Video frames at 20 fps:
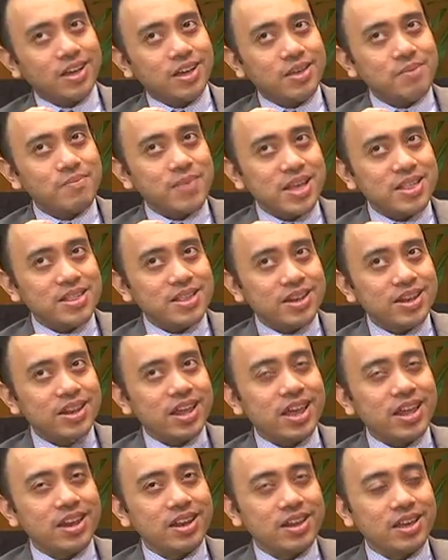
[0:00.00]
imagine
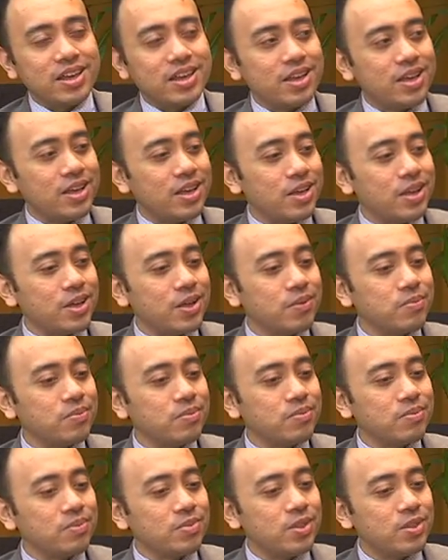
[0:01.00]
that there
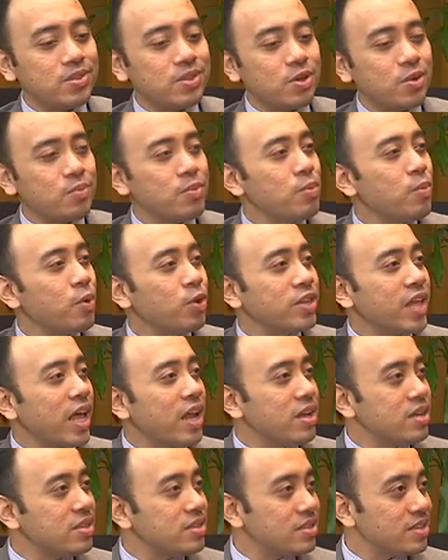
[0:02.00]
will be more
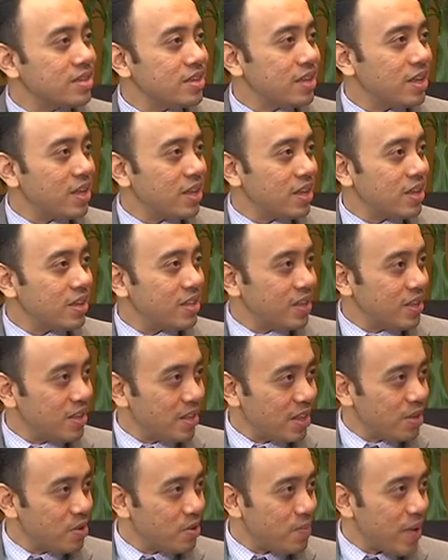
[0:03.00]
tellers
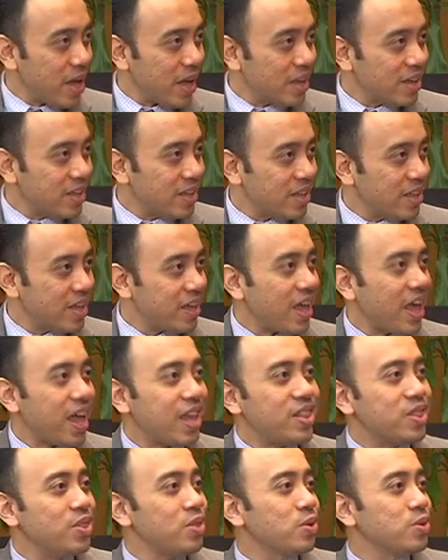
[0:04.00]
in your bank,
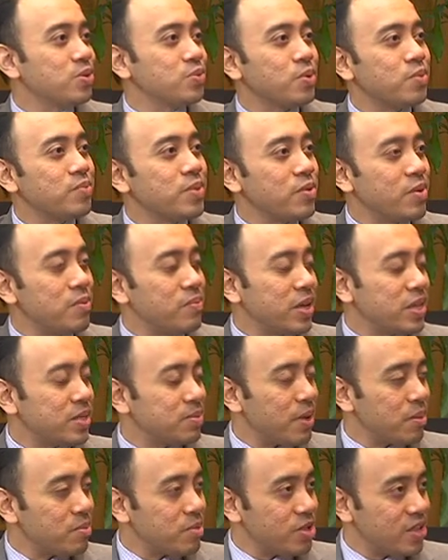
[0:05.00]
and those will be replaced
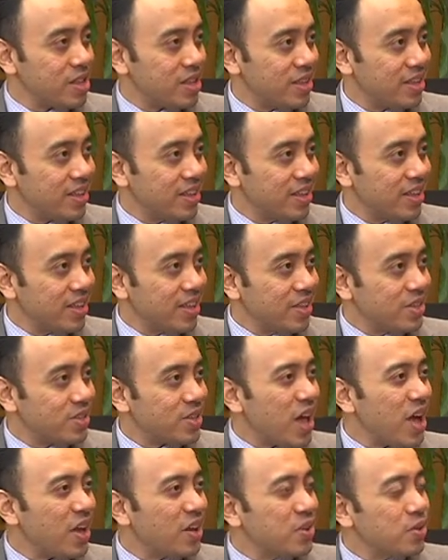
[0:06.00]
by machine.
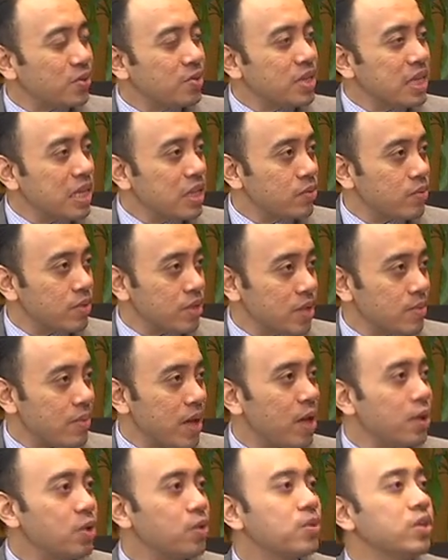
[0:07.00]
So how do you deal with them?
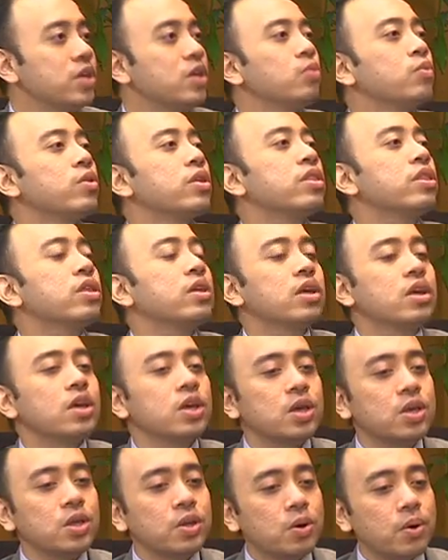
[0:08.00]
How do you deal with,
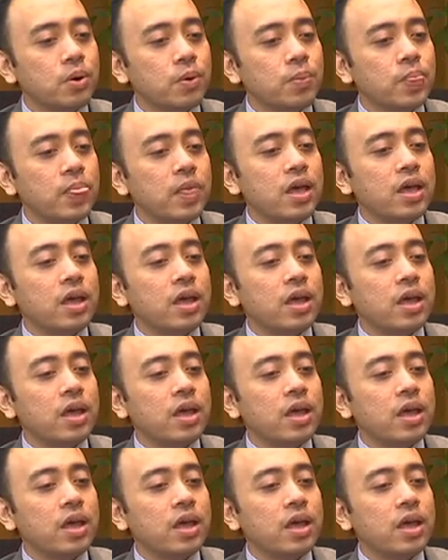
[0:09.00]
you know,